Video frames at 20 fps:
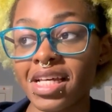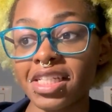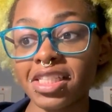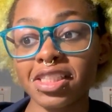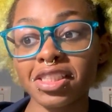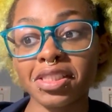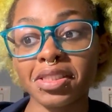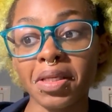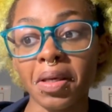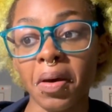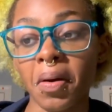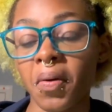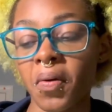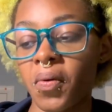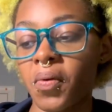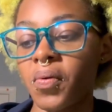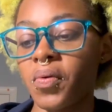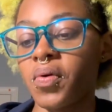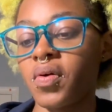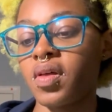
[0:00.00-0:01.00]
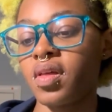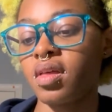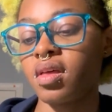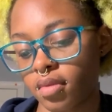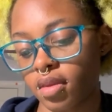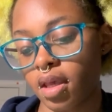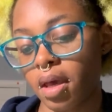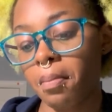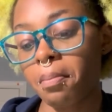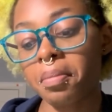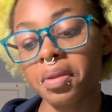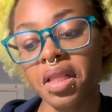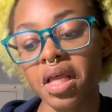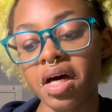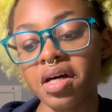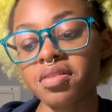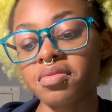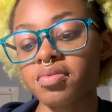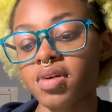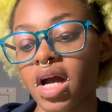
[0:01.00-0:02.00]
So
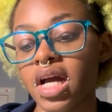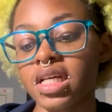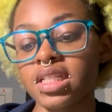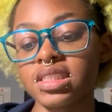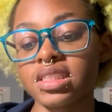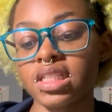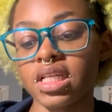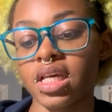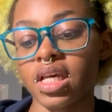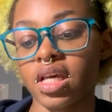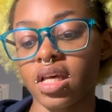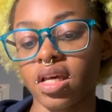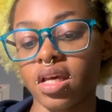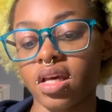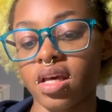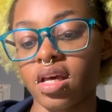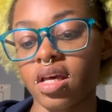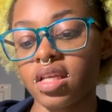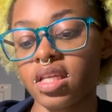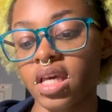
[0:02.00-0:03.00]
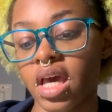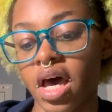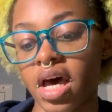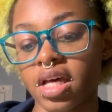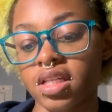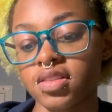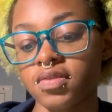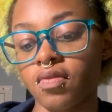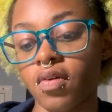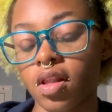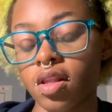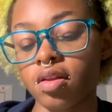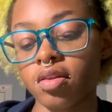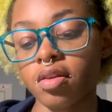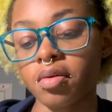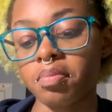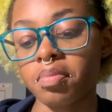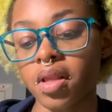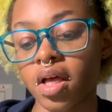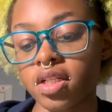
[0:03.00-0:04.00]
Blood Rising, yes, follow the
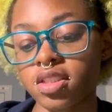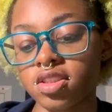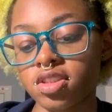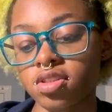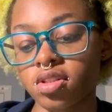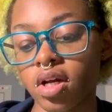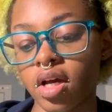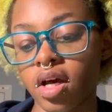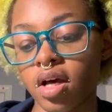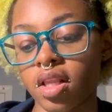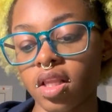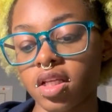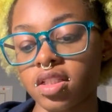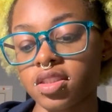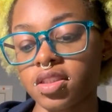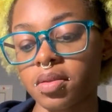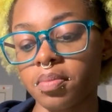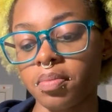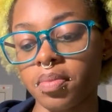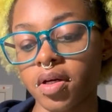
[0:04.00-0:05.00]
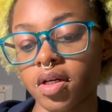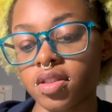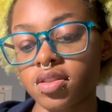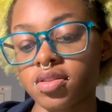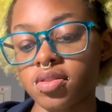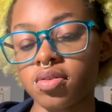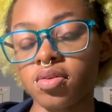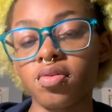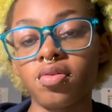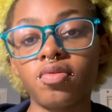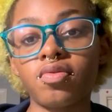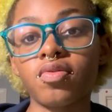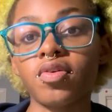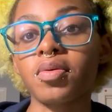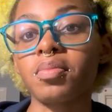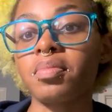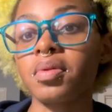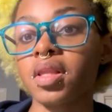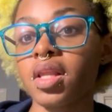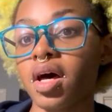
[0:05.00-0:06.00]
blood trail into book 2 for
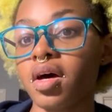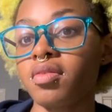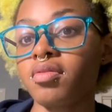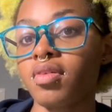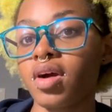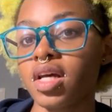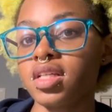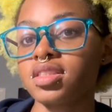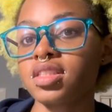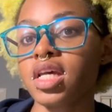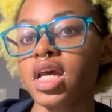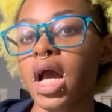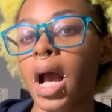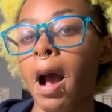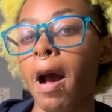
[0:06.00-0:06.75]
Blood Rising.